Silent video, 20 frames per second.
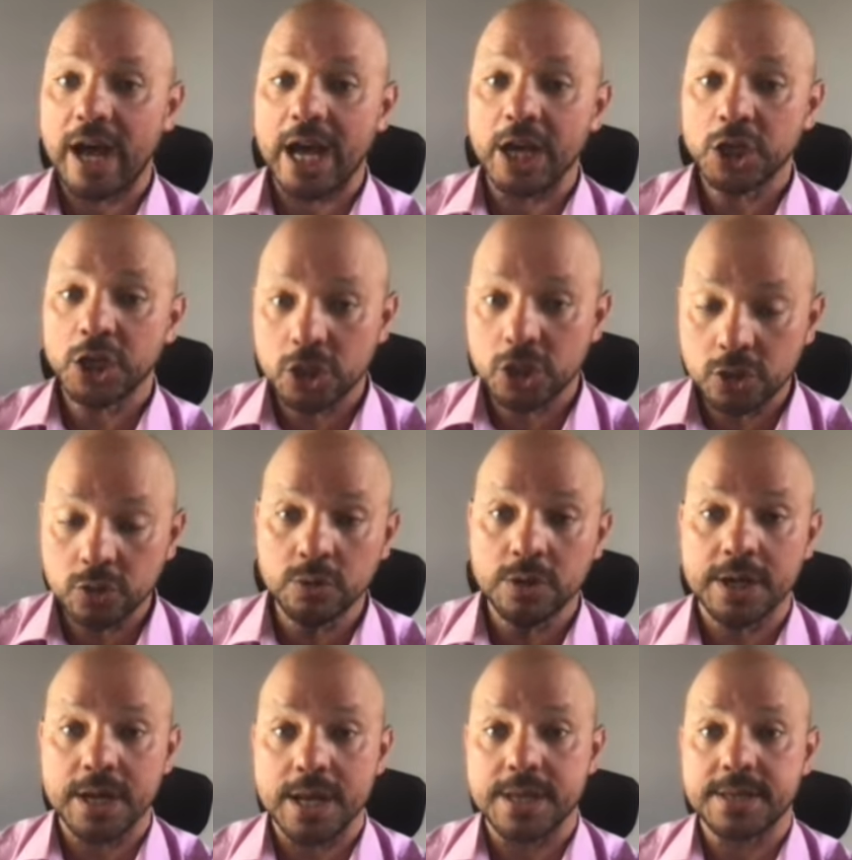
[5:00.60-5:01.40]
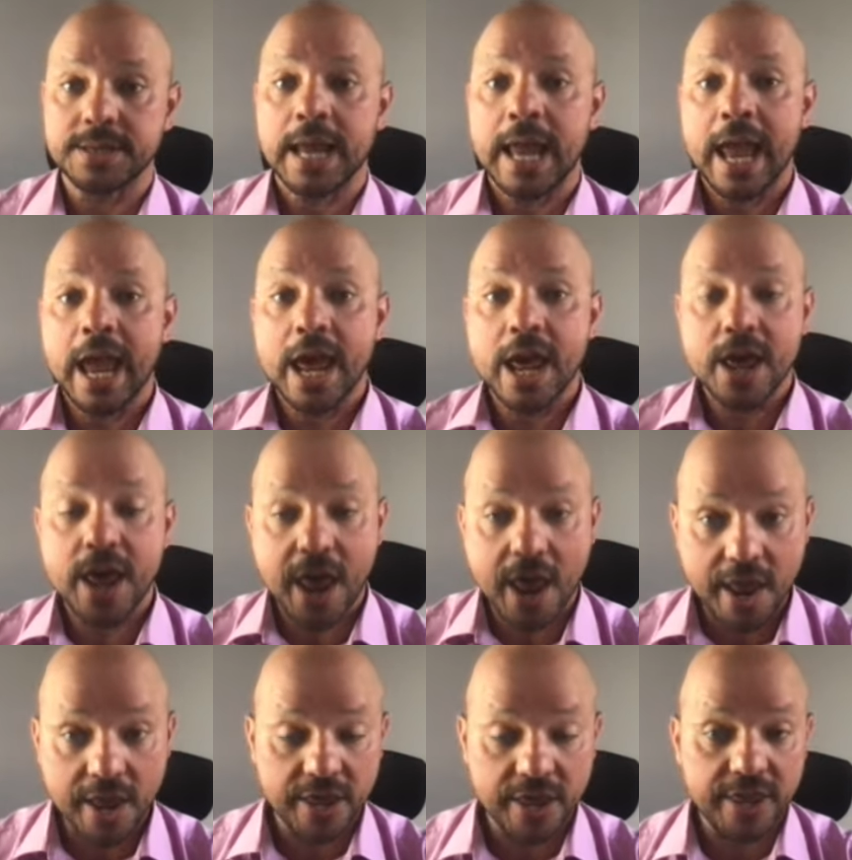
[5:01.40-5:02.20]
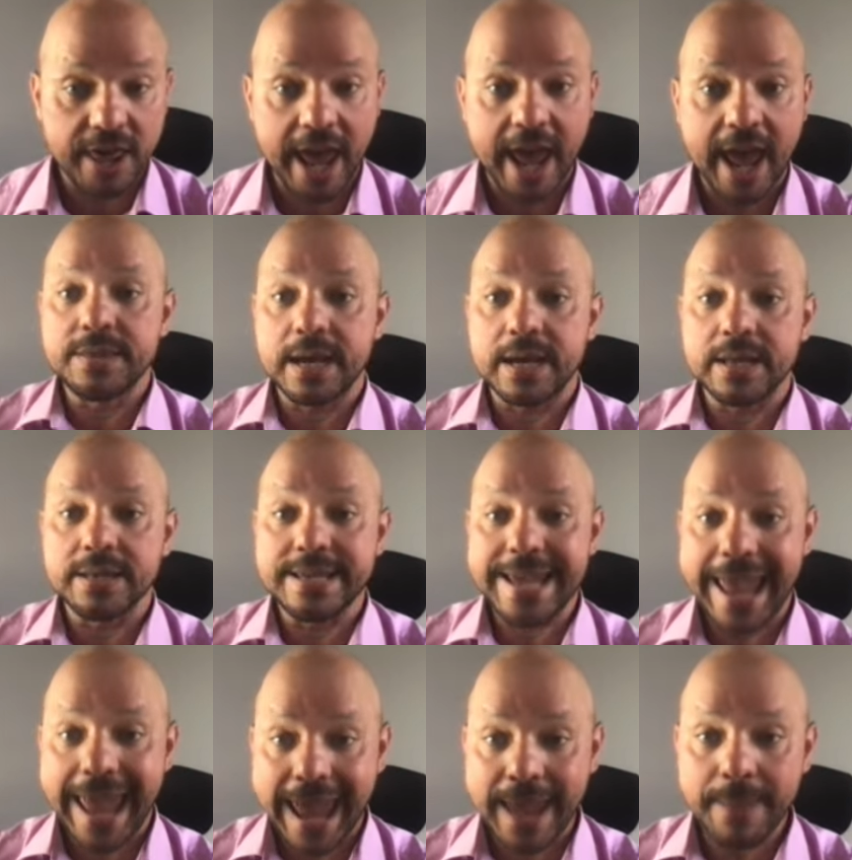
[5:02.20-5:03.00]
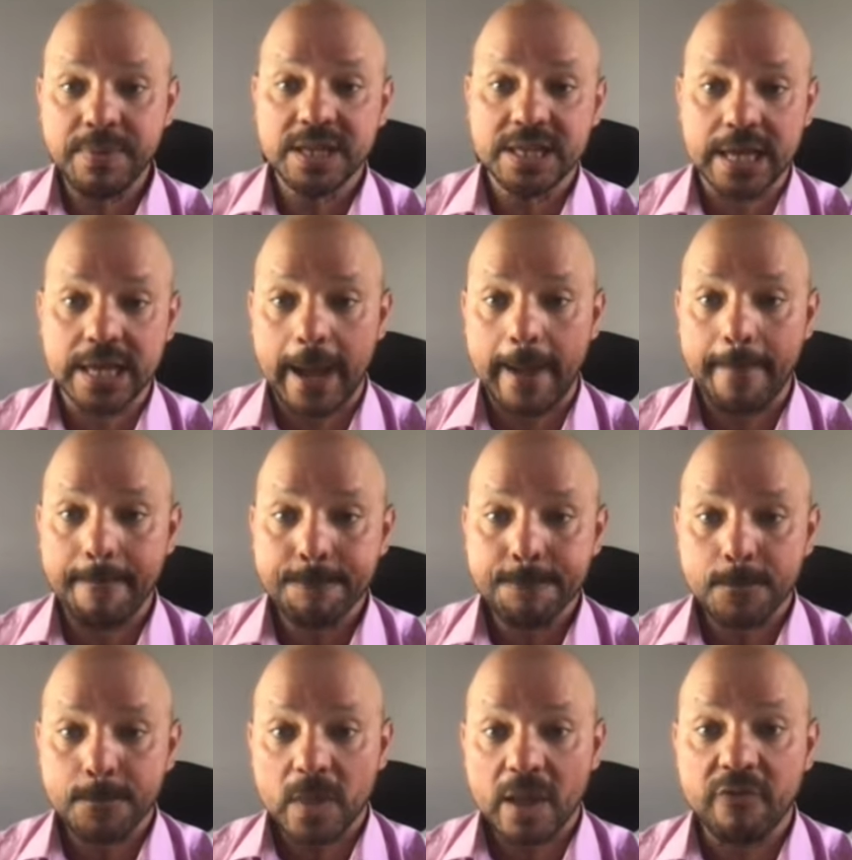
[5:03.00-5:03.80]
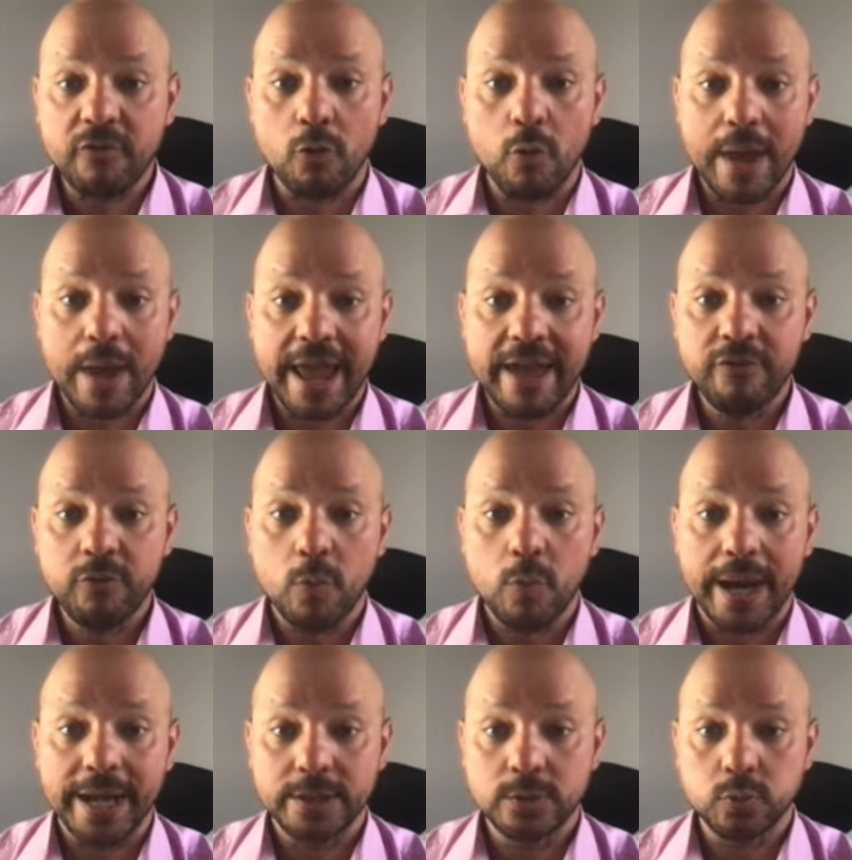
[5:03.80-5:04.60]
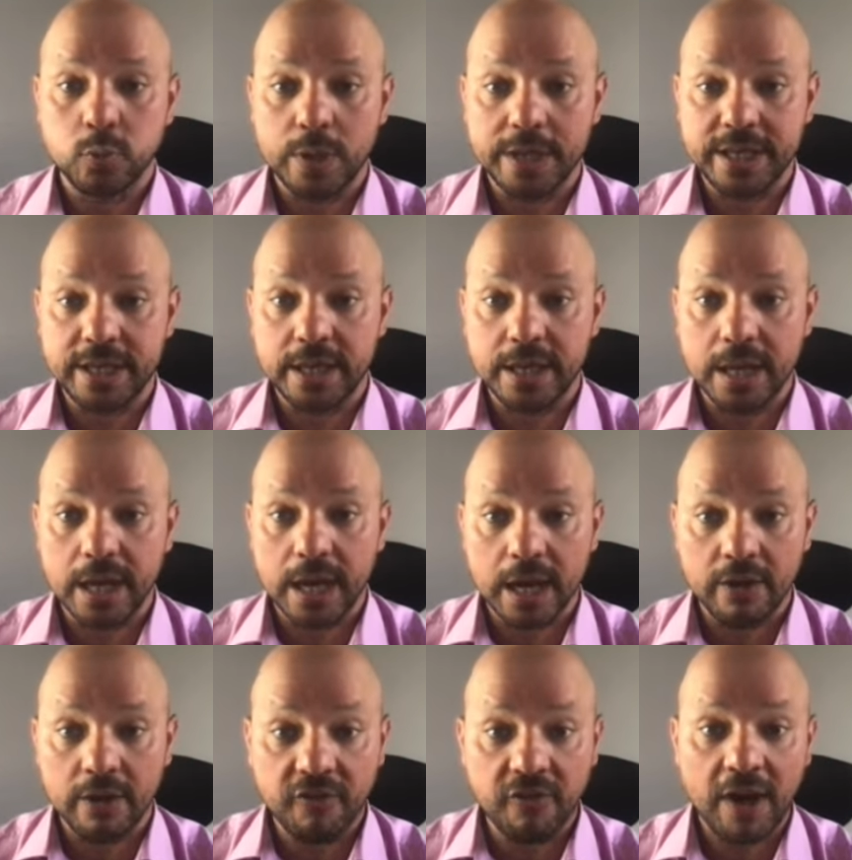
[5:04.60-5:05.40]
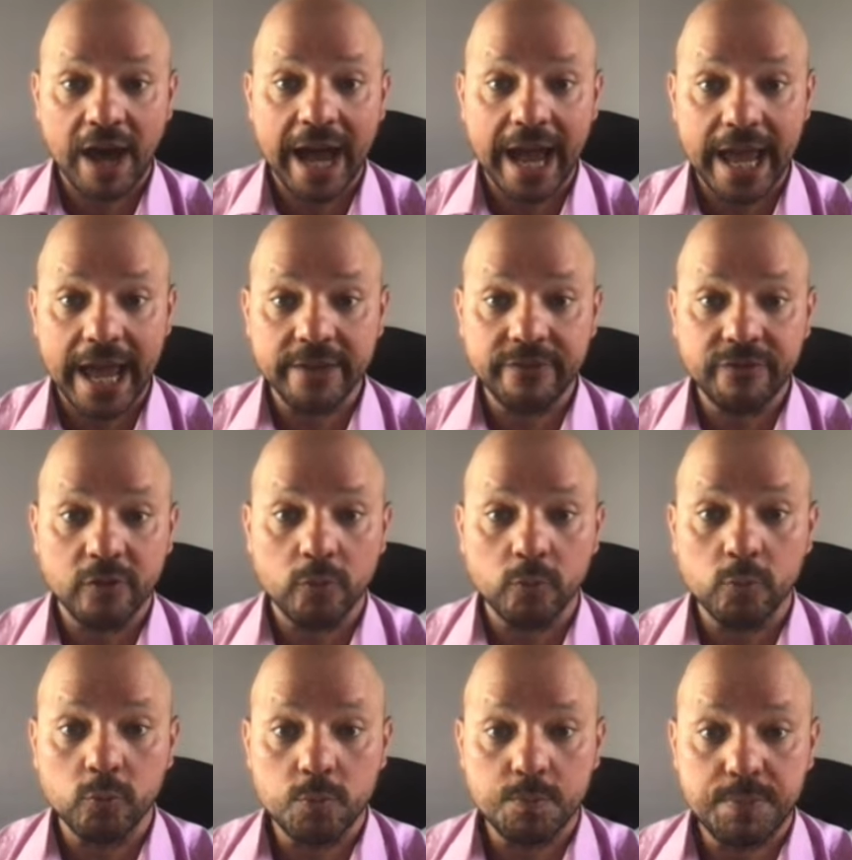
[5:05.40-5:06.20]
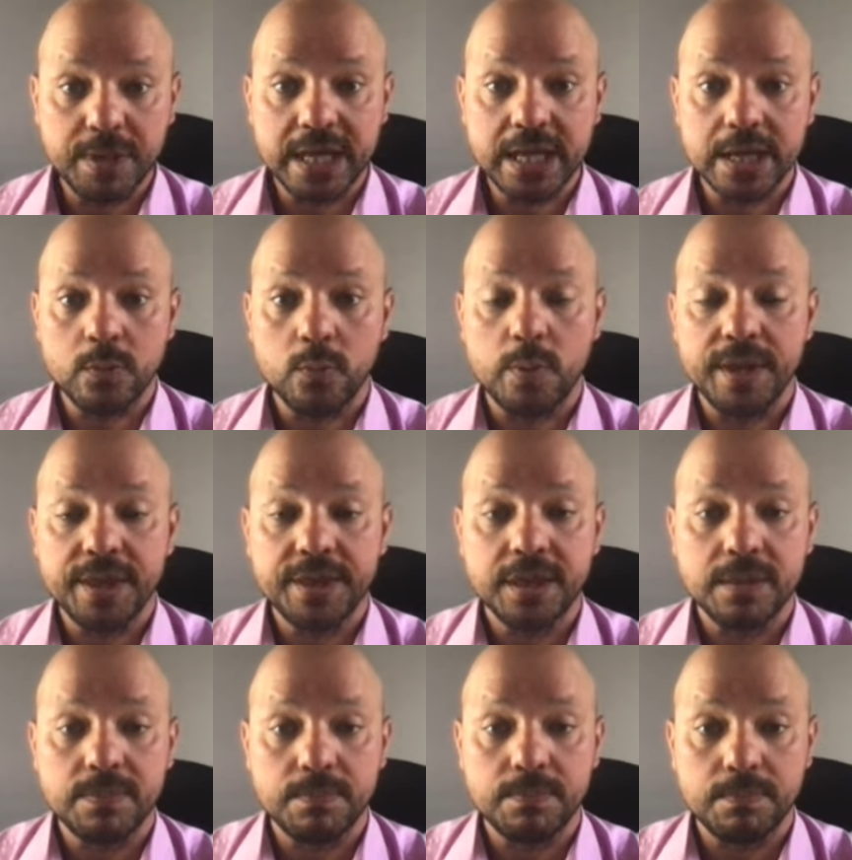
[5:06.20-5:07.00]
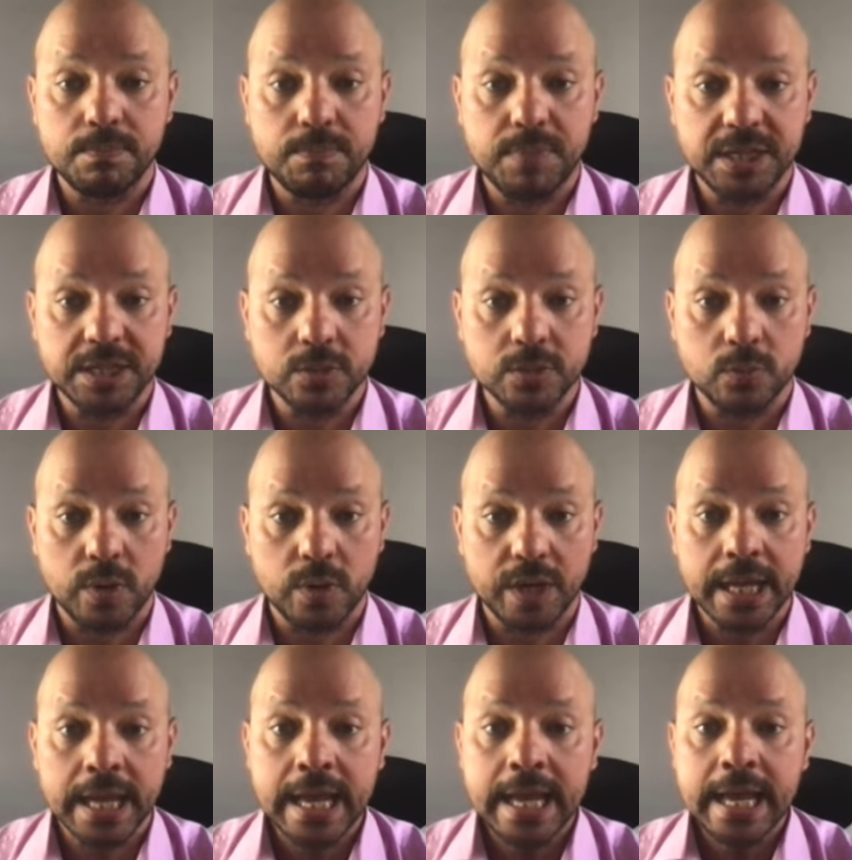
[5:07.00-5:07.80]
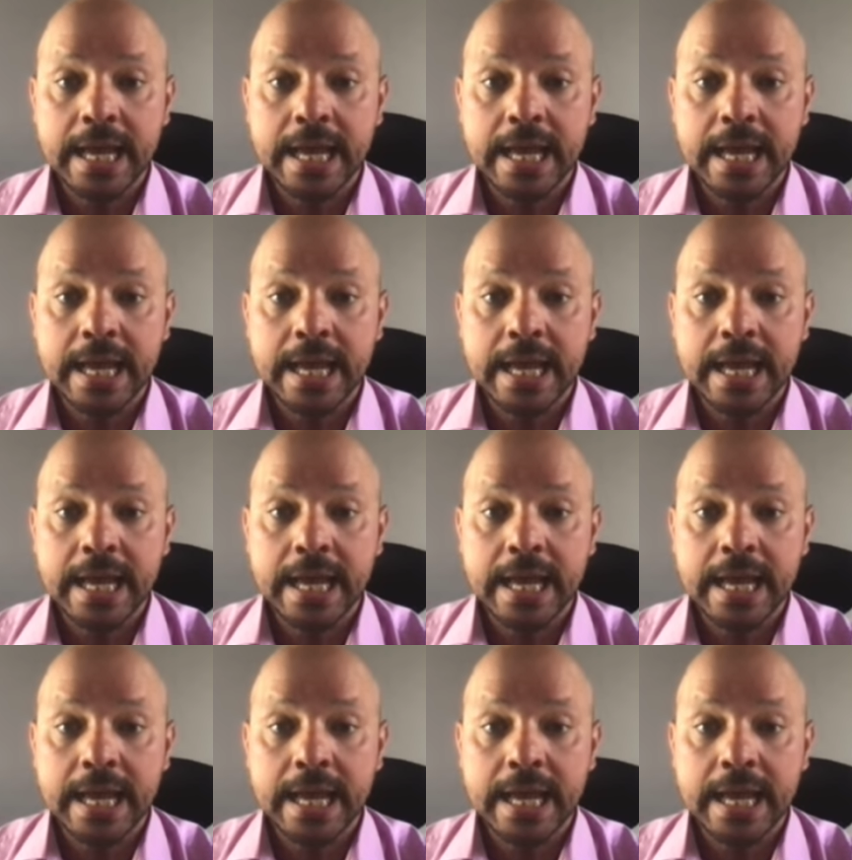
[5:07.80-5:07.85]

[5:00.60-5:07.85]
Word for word: assurance that the EBITDA for FY25 will be within between